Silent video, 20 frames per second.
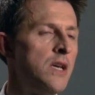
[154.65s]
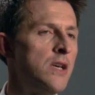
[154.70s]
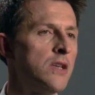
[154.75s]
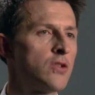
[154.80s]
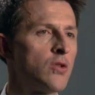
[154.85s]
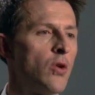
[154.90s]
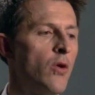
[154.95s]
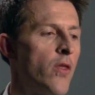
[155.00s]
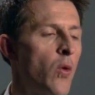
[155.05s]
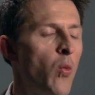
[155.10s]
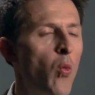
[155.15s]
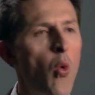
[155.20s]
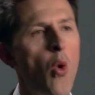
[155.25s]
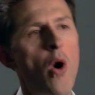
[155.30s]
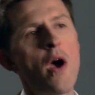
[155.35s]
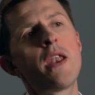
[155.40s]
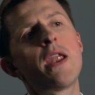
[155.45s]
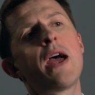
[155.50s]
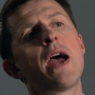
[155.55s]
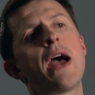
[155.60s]
So on the
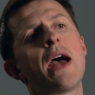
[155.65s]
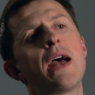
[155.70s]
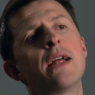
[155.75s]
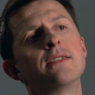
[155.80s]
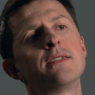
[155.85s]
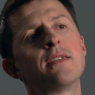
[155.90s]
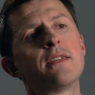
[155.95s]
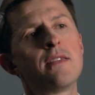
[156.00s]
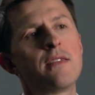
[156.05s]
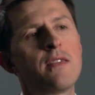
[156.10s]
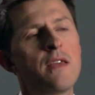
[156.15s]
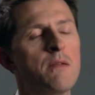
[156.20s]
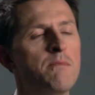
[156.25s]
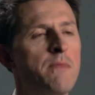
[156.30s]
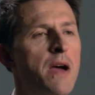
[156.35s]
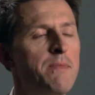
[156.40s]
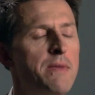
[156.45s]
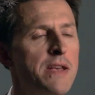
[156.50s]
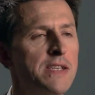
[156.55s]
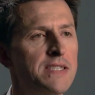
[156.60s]
one hand, there
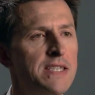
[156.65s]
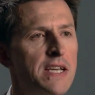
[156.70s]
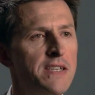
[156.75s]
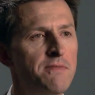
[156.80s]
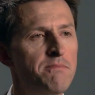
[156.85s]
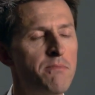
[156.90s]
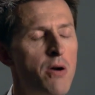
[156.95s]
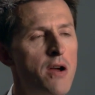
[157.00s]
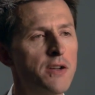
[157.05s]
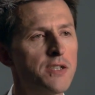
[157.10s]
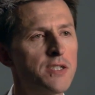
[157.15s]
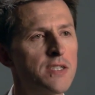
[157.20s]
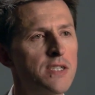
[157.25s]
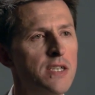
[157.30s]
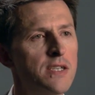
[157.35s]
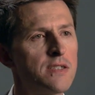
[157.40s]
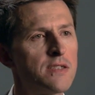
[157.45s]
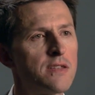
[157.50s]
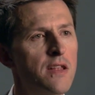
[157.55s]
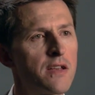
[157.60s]
might be a set of
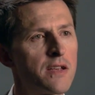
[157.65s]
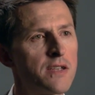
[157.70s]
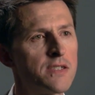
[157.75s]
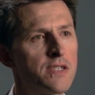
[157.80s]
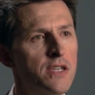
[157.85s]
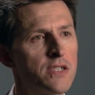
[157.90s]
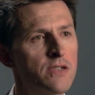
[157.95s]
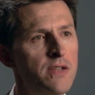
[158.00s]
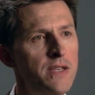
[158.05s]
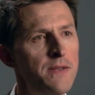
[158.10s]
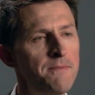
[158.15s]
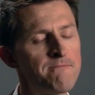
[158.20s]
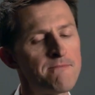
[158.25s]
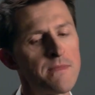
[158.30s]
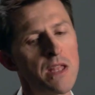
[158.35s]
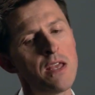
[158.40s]
purchases that they're considering.